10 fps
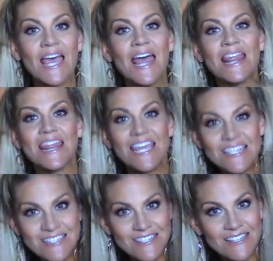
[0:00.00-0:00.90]

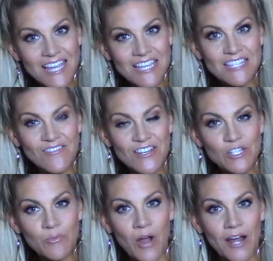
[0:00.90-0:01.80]
This is the
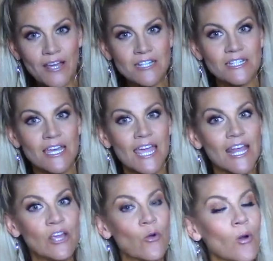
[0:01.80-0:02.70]
finished product.
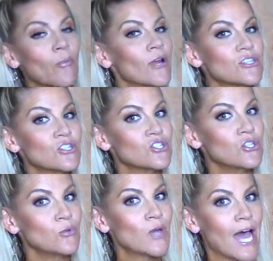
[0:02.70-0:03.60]
It incorporates
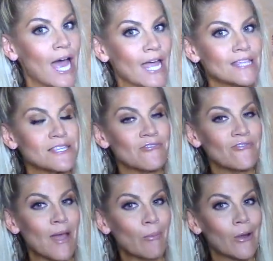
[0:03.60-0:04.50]
two kinds of
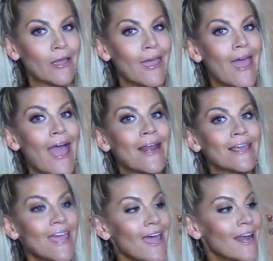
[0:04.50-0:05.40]
fabric, and
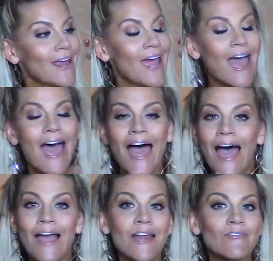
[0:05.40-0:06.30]
again,
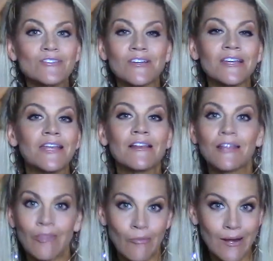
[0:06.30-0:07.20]
I never took a needle
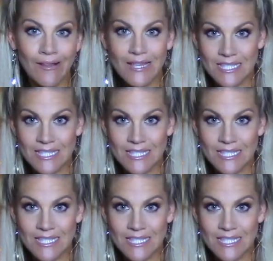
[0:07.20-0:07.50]
and thread to this